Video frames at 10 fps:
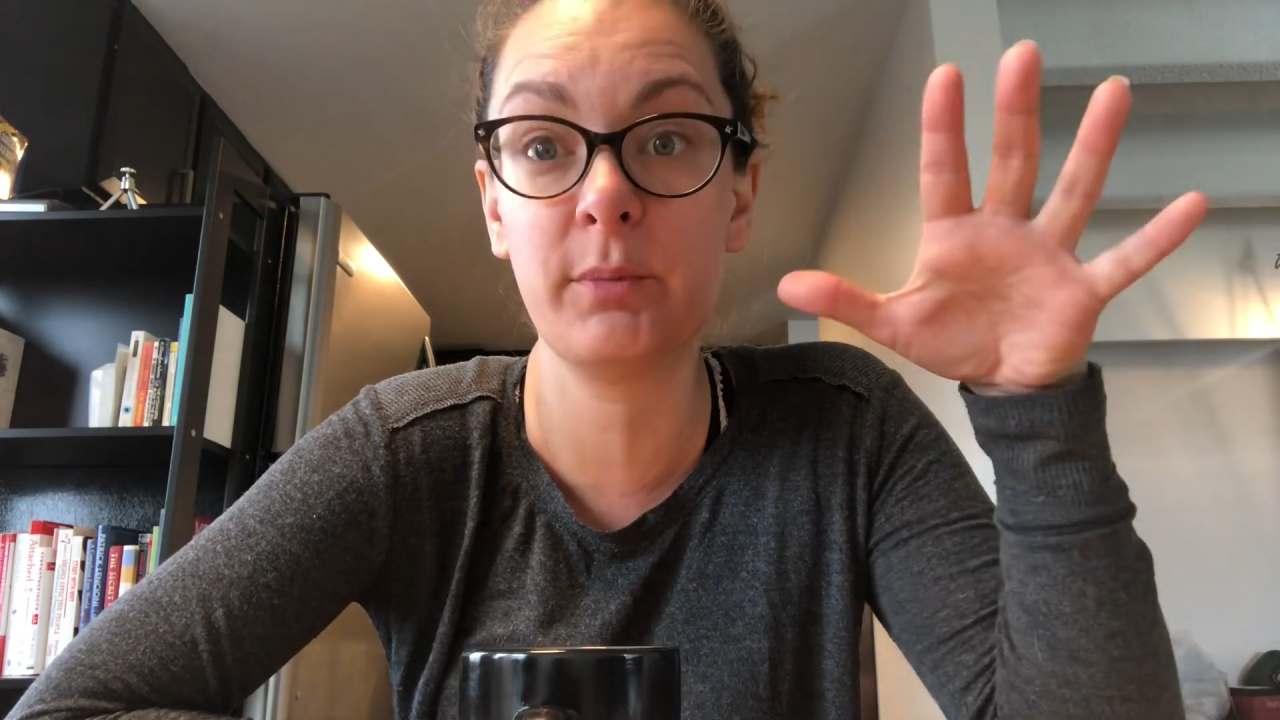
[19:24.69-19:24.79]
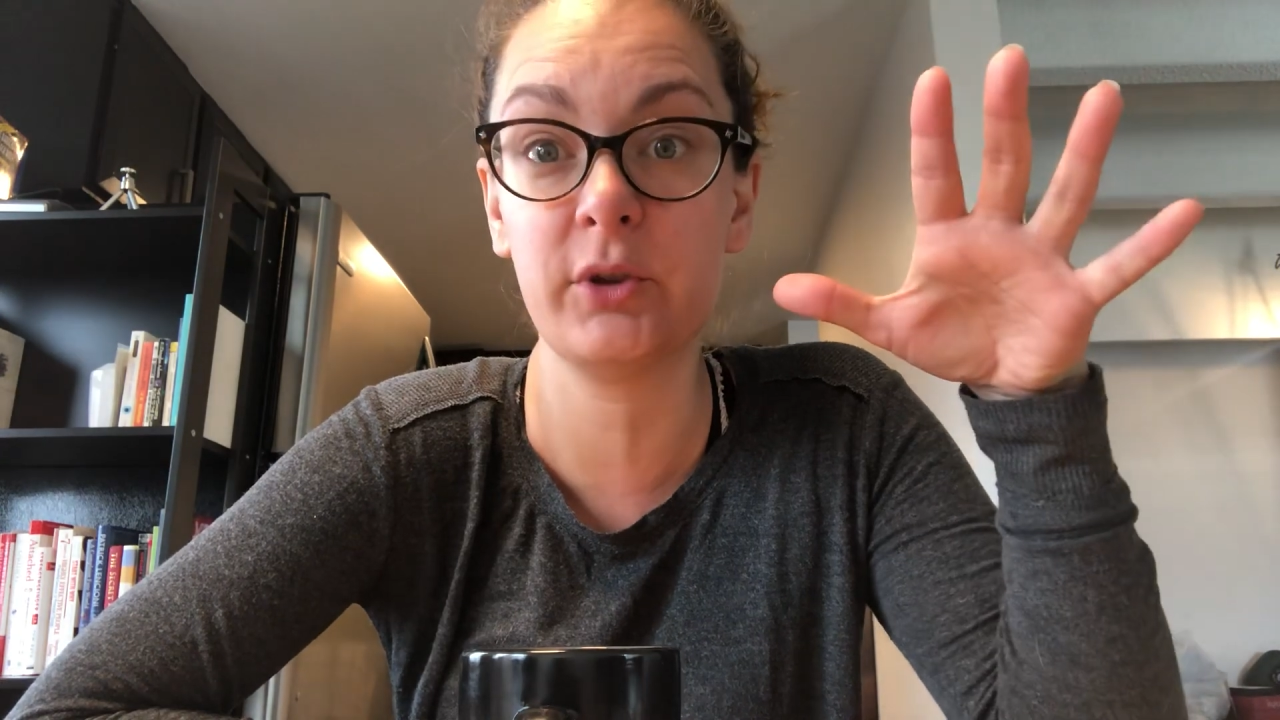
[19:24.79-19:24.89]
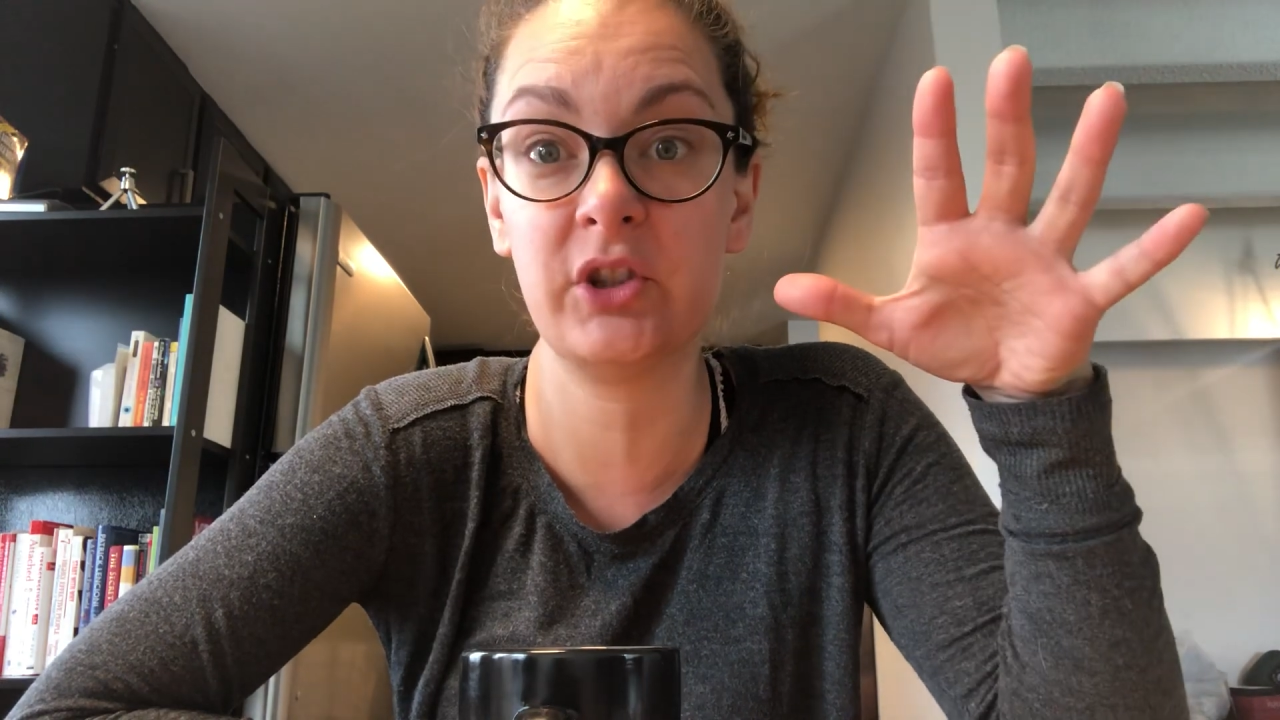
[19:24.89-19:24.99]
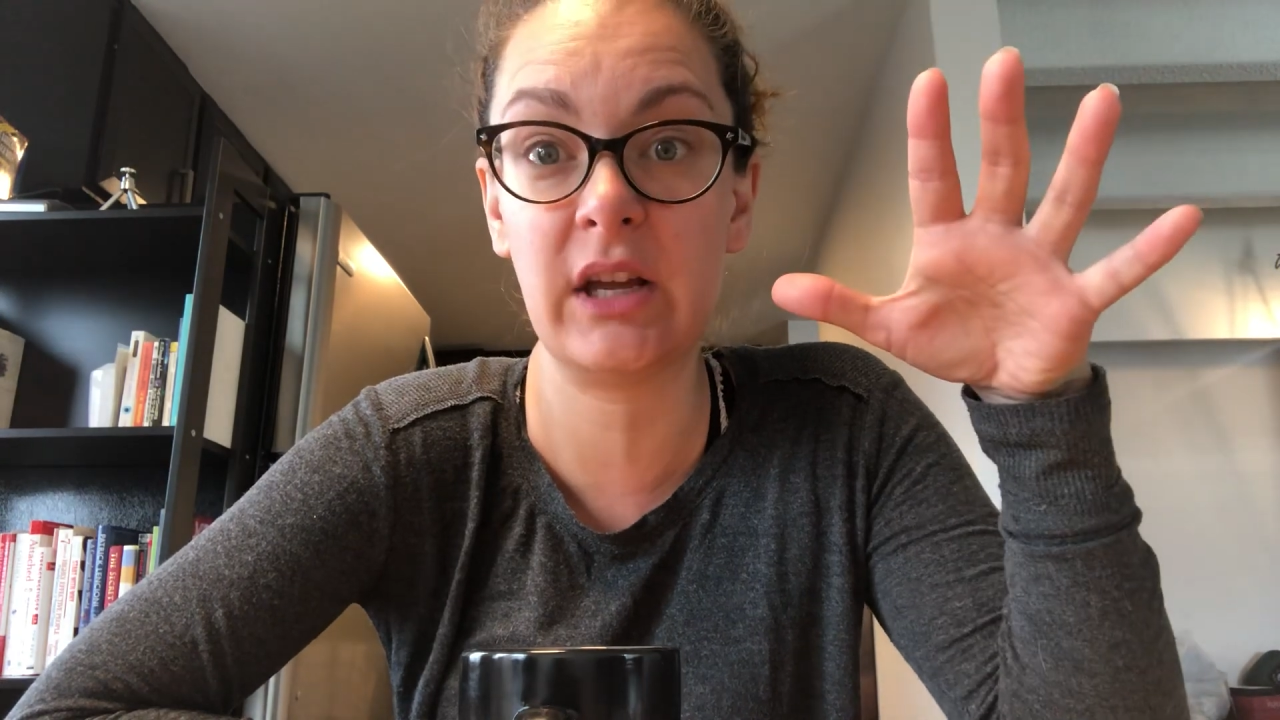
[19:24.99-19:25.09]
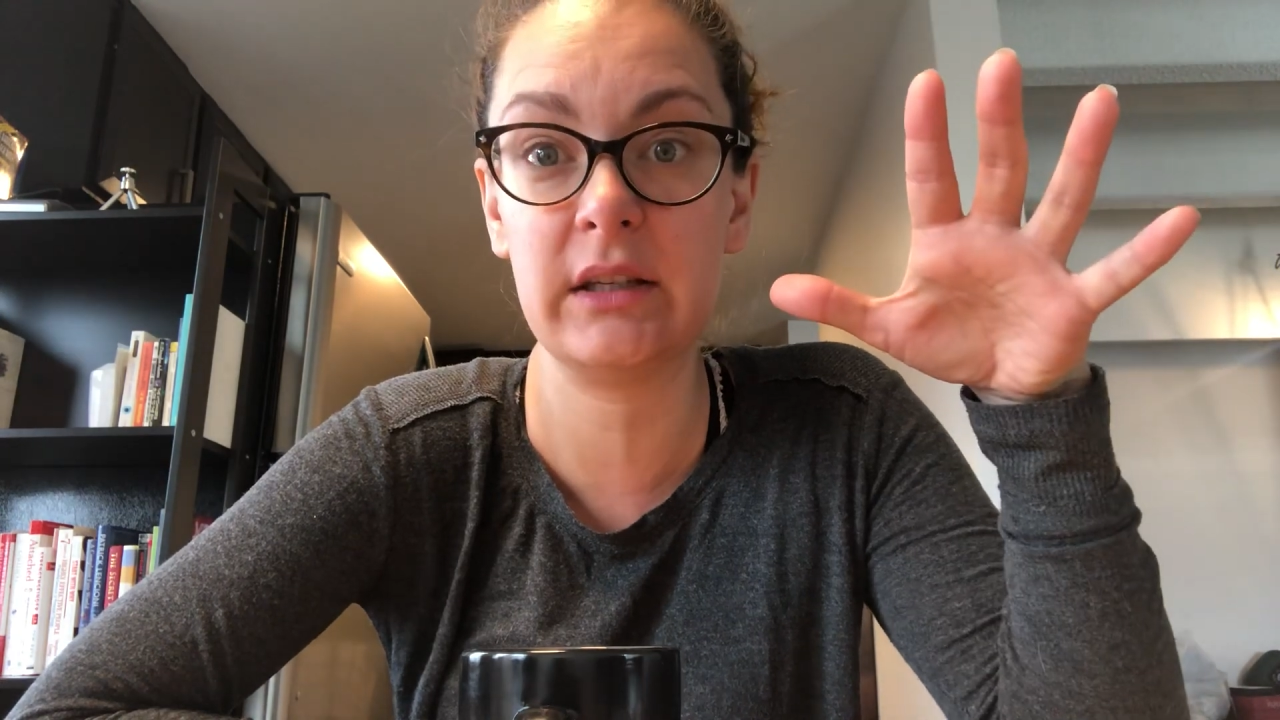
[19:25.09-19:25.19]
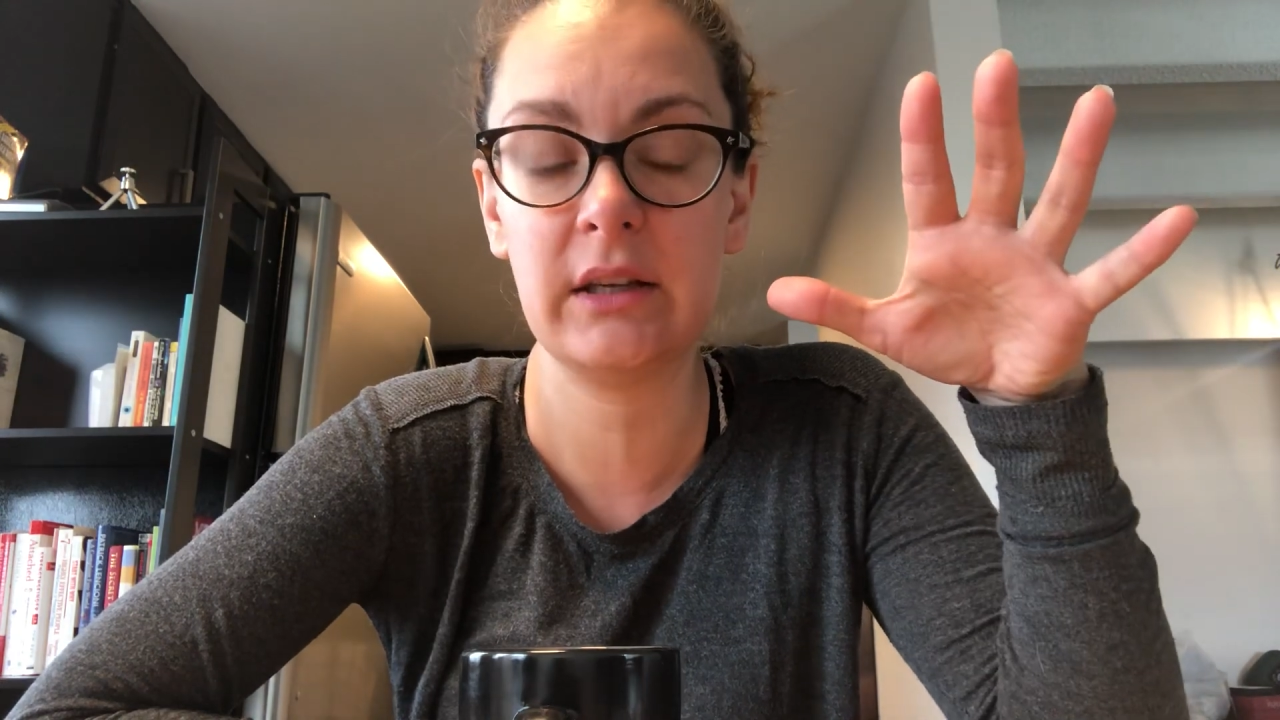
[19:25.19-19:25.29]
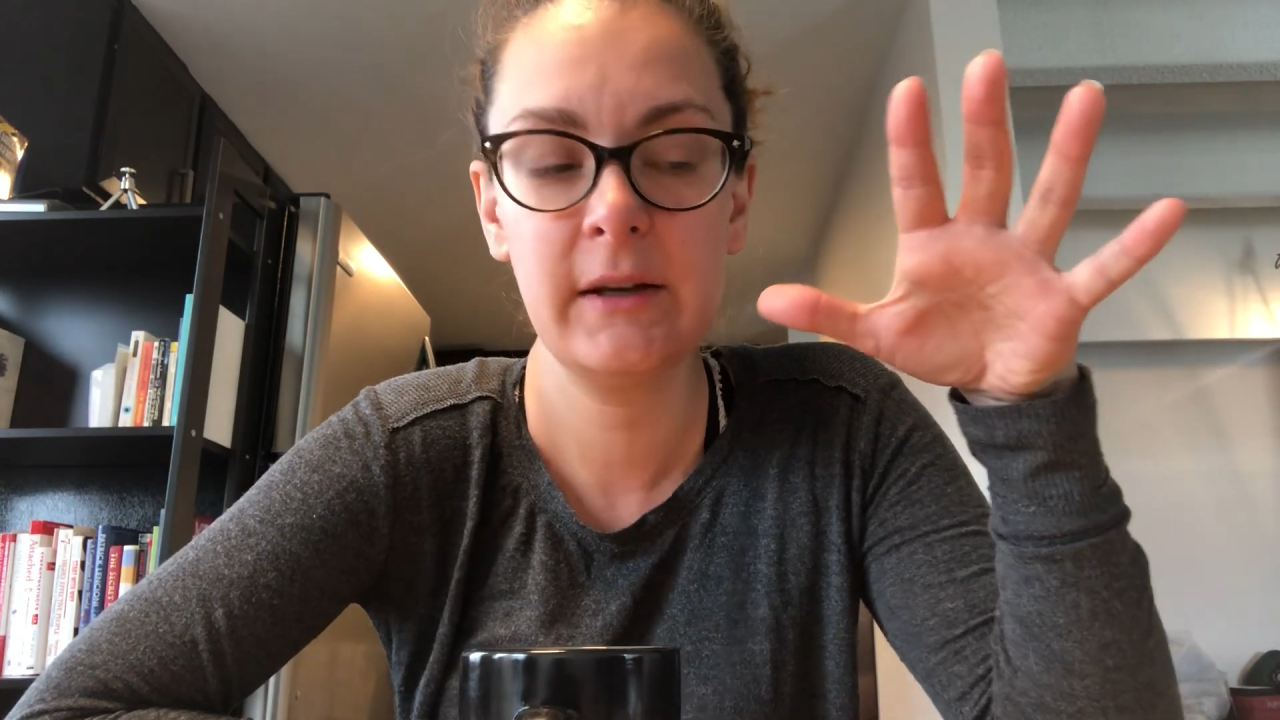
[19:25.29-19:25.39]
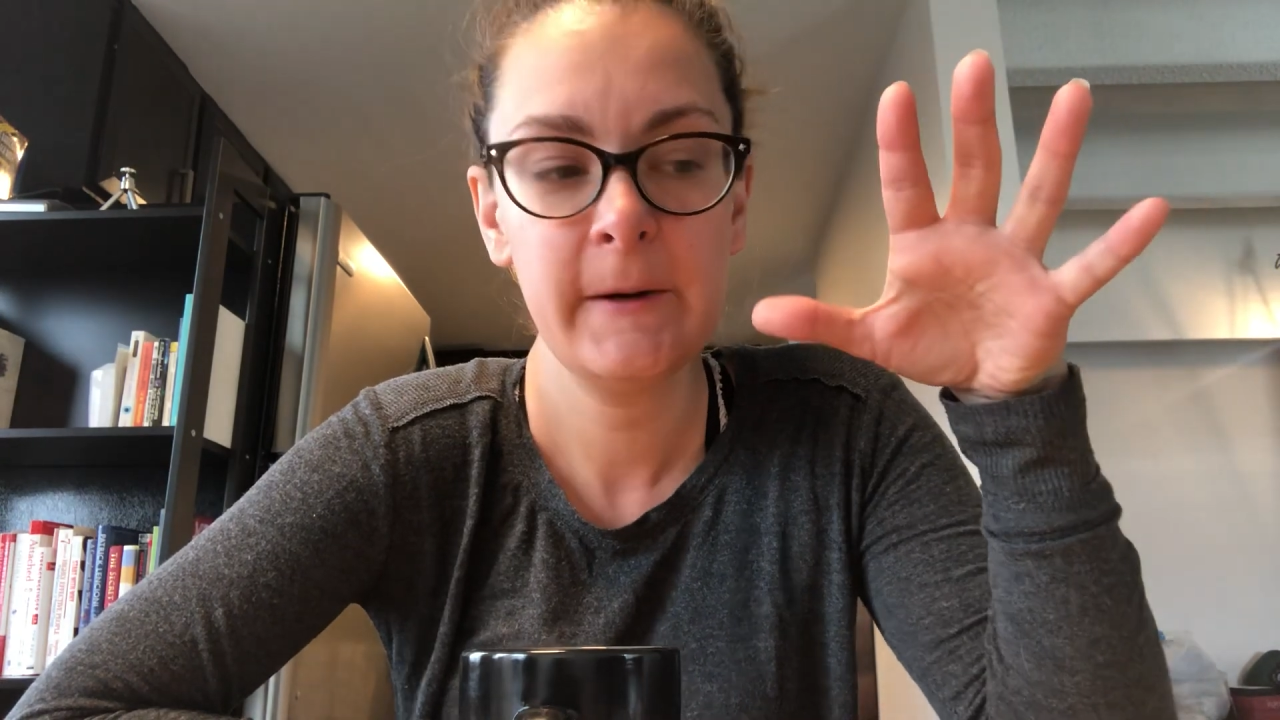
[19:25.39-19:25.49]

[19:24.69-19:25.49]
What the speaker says: bullshit.